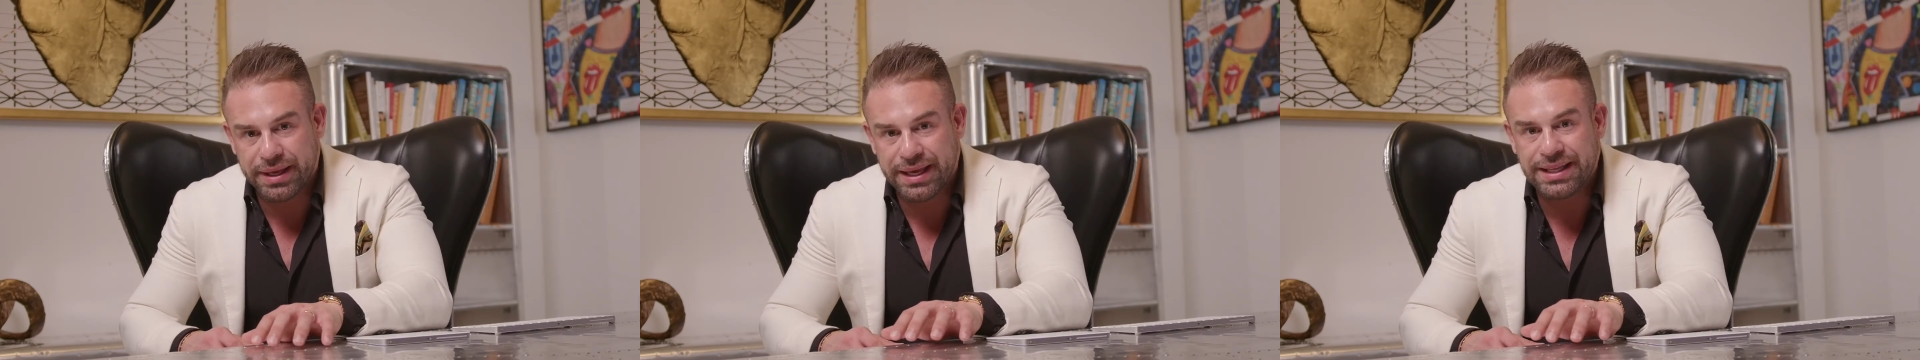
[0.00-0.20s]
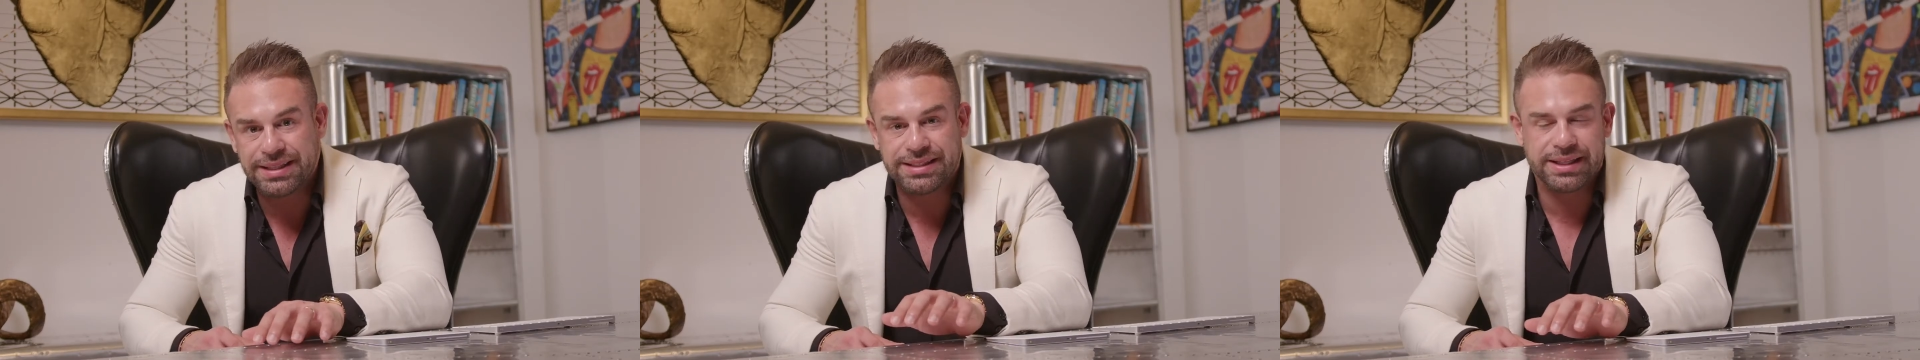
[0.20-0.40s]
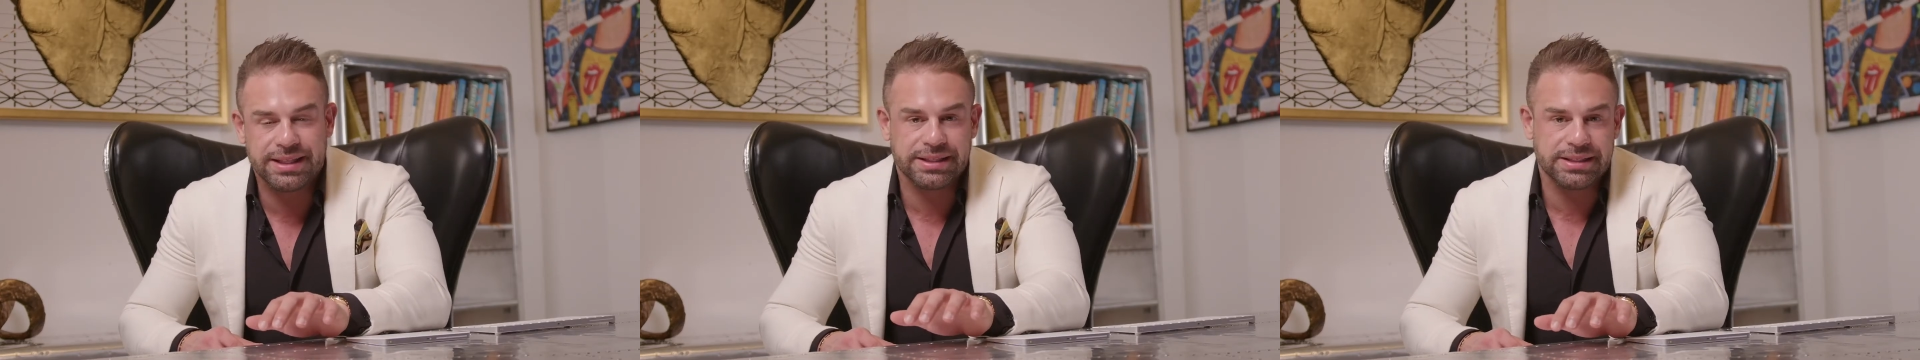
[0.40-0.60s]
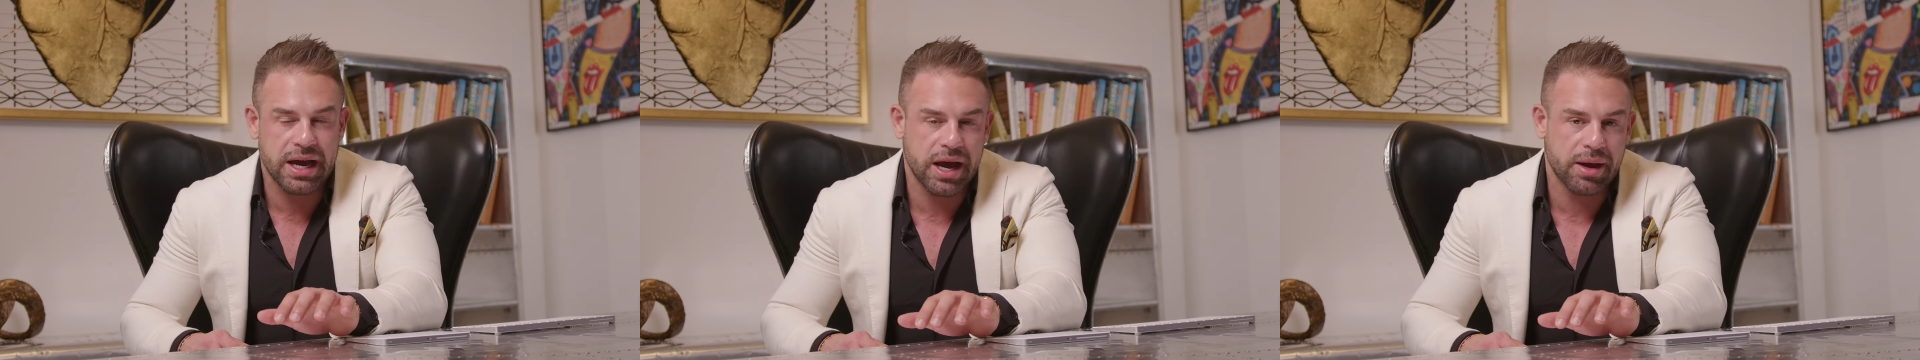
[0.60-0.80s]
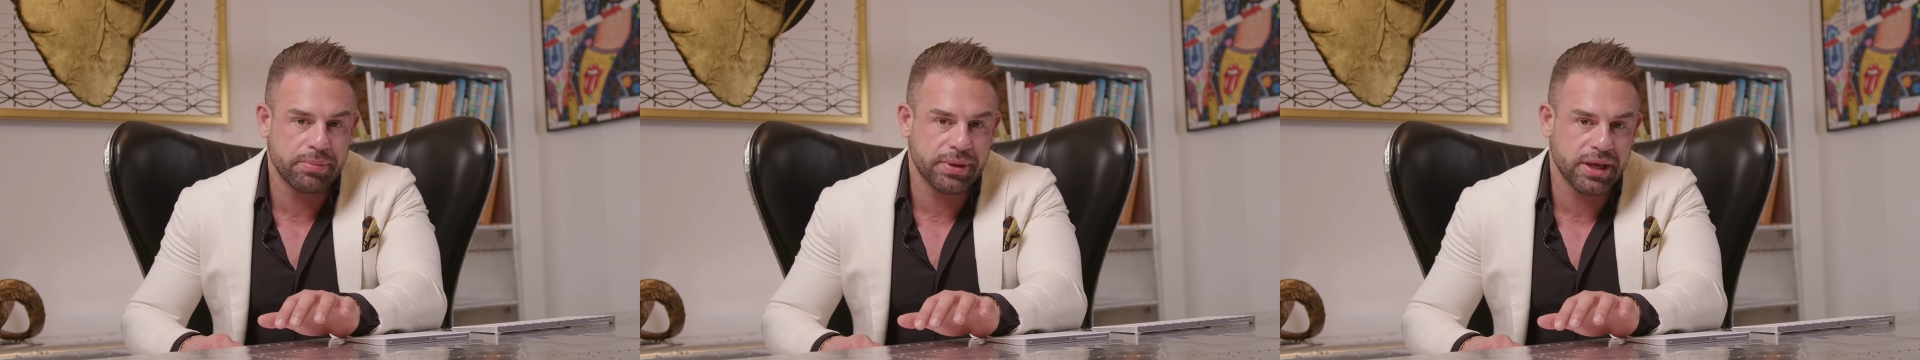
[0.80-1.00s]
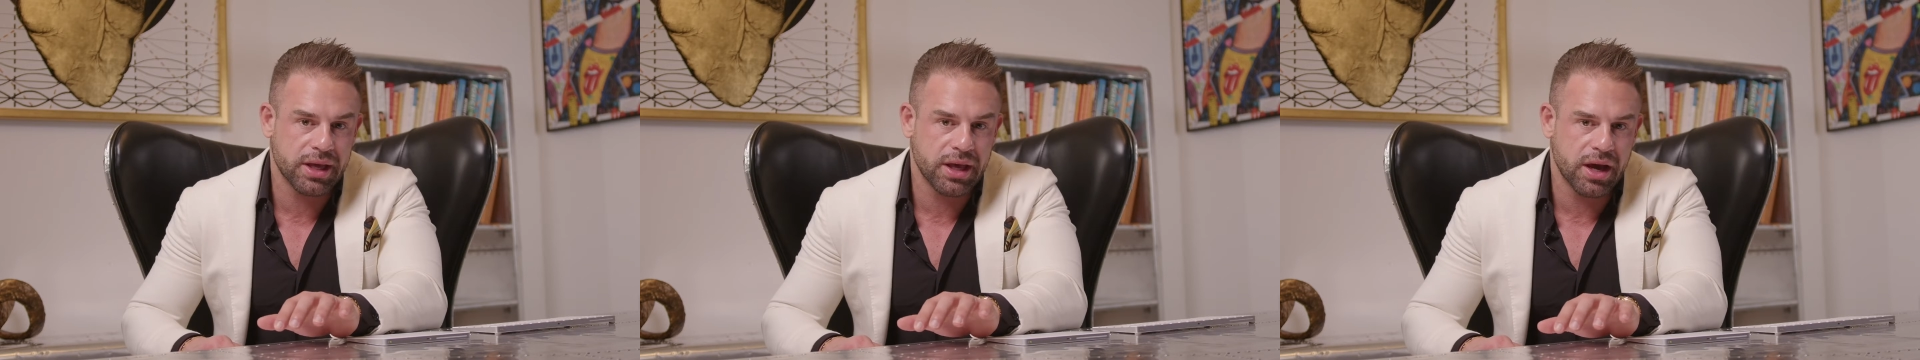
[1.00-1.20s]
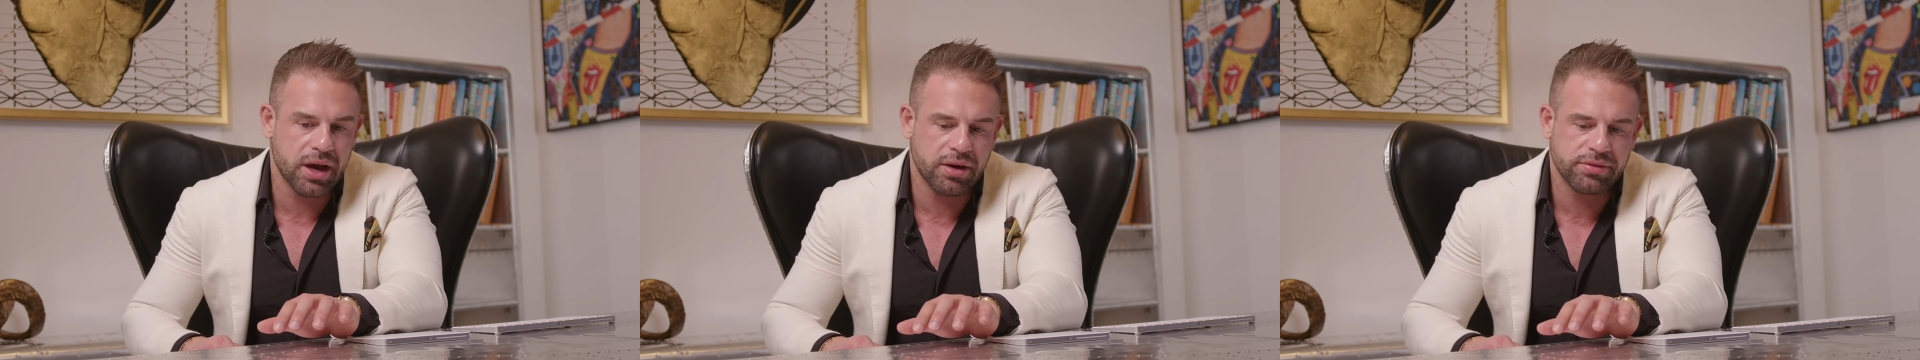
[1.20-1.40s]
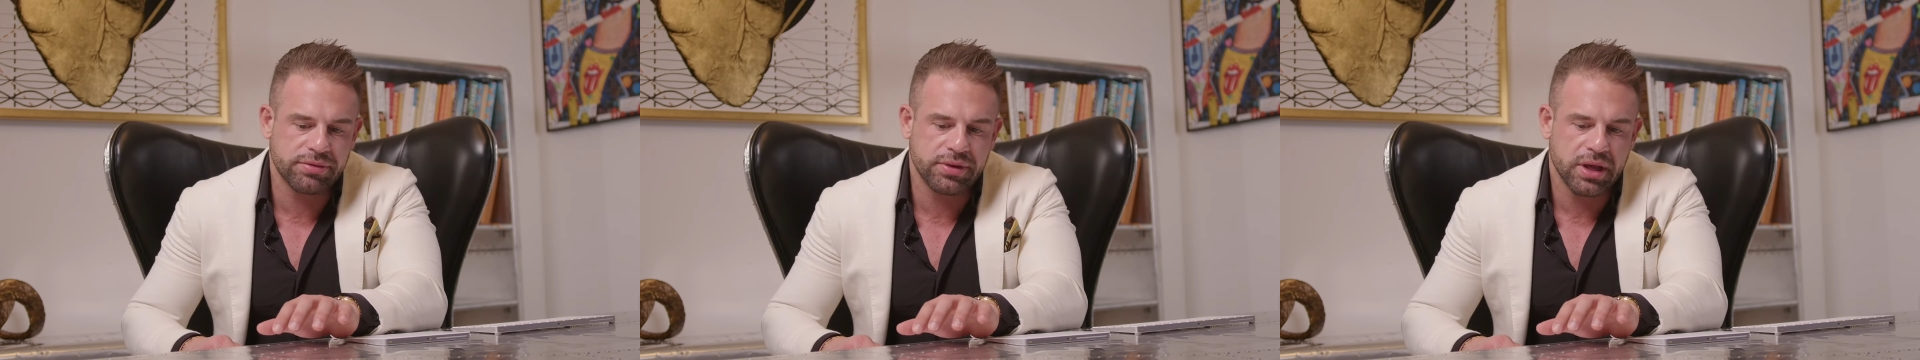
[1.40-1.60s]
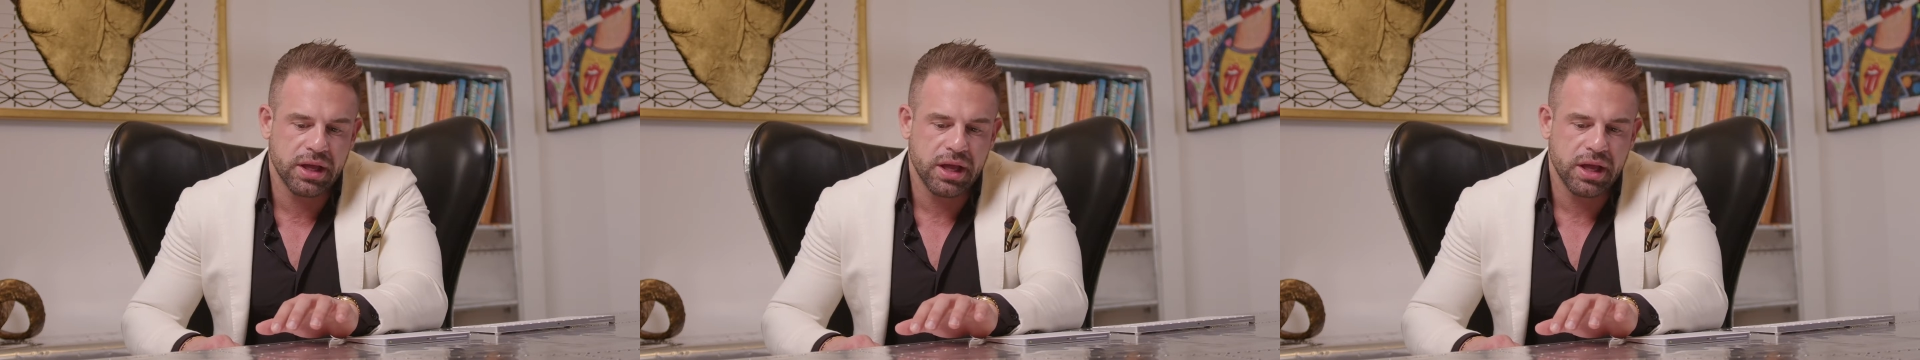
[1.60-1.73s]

into the topic of